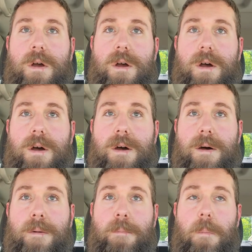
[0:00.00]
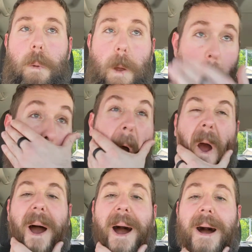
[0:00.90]
I'm
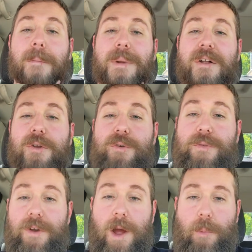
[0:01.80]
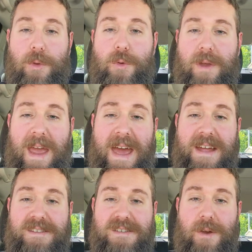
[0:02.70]
about due for a couple new
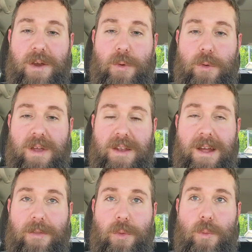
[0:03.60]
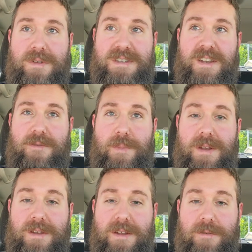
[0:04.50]
cats so I can rotate out the ones that
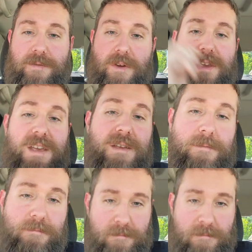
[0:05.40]
have been getting funky.